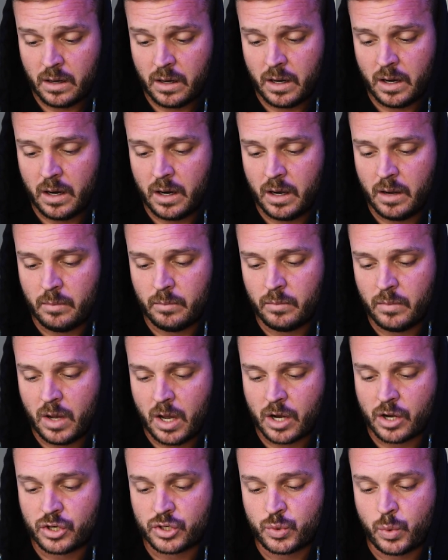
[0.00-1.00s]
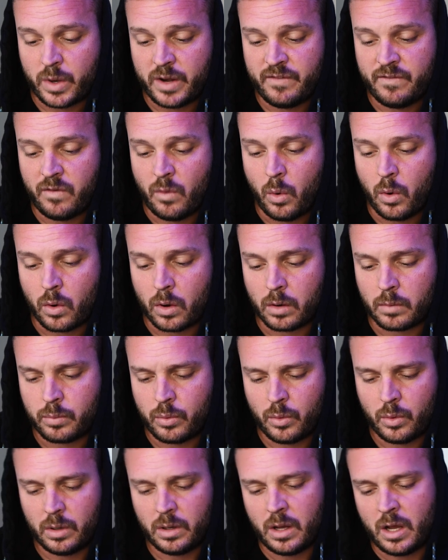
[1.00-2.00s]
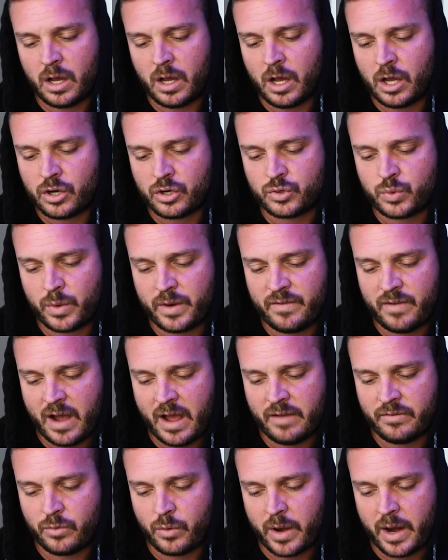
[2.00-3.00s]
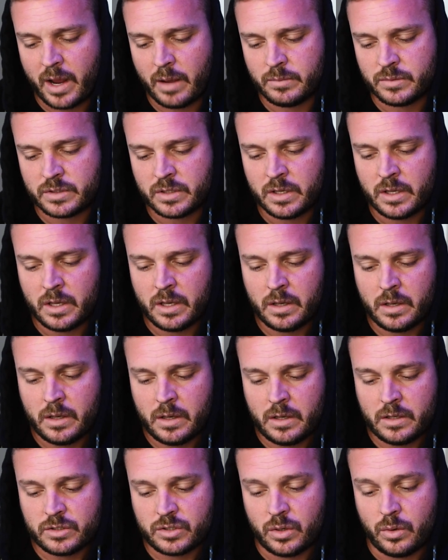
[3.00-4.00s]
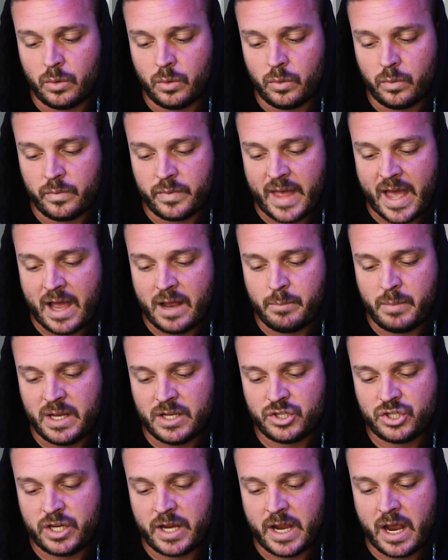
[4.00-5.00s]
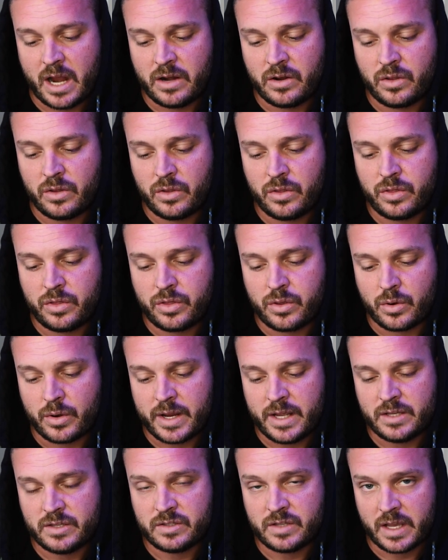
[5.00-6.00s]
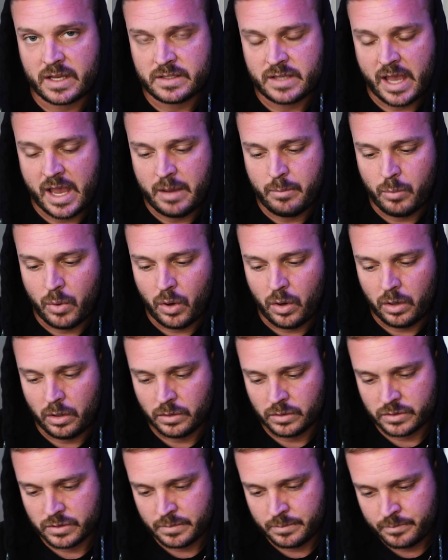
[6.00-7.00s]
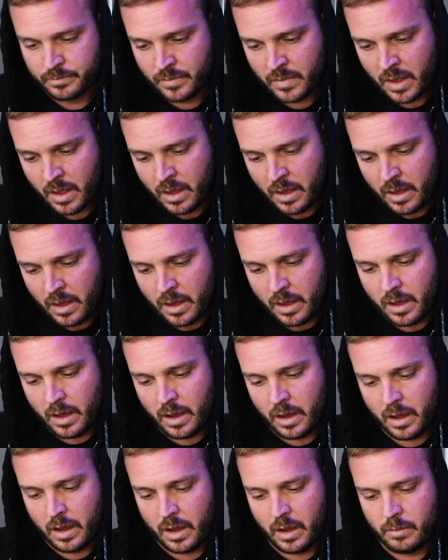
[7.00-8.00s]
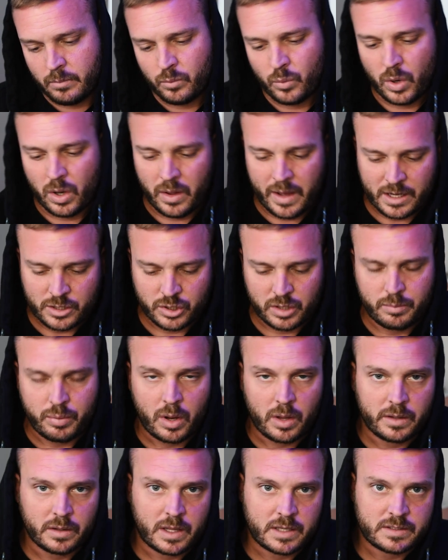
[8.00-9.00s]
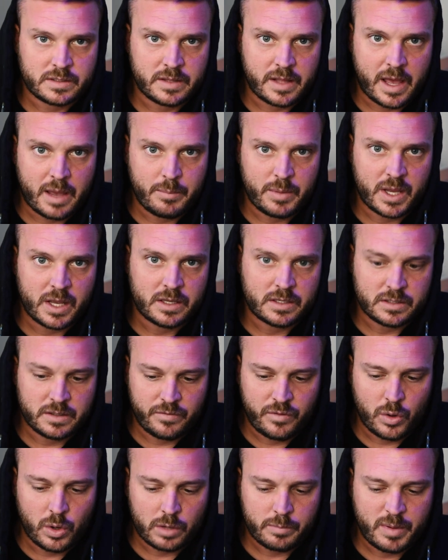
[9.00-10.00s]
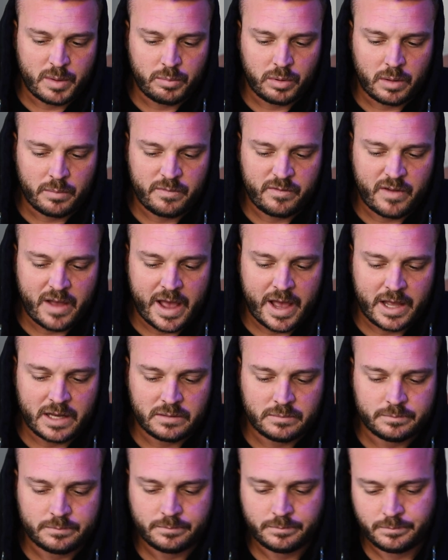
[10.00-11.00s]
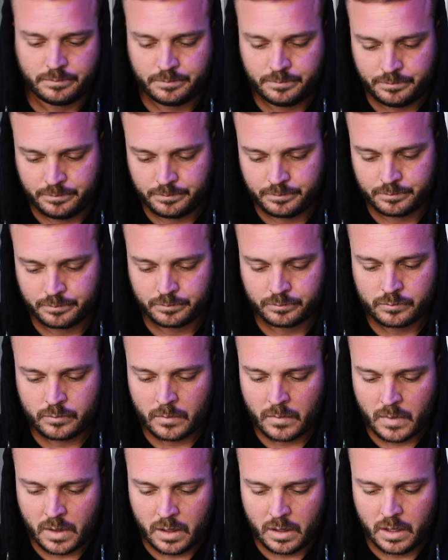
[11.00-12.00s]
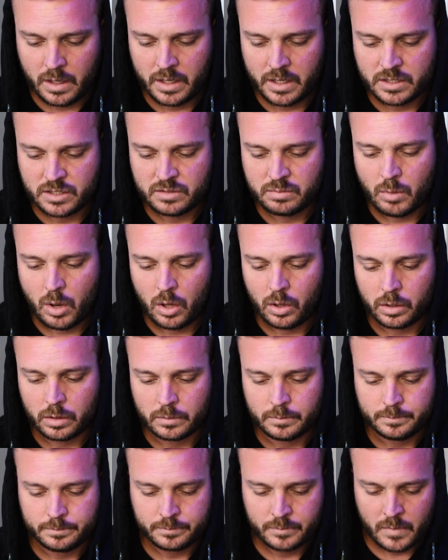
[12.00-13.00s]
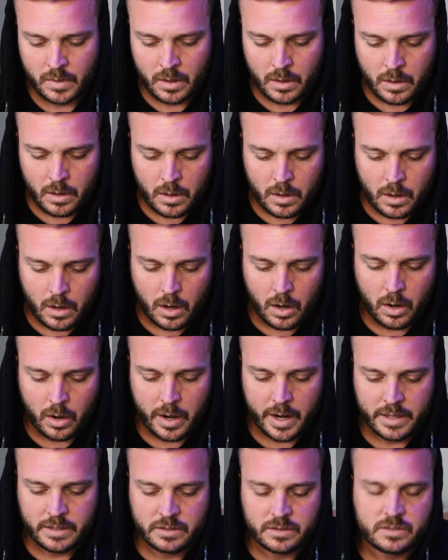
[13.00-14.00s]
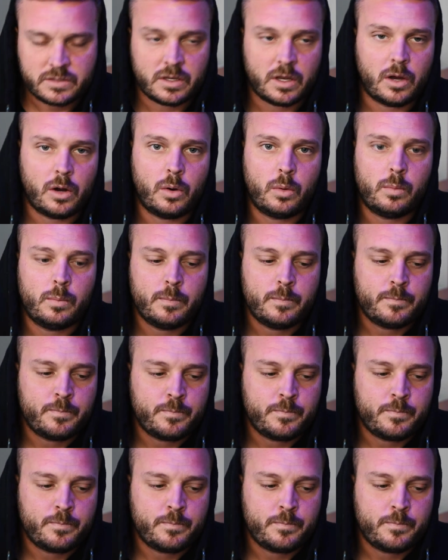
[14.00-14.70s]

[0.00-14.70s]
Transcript: 125 grams. So that means she had 36 8-balls. Well, actually probably less than that, because if you hook people up fat, it gets smaller. All right, so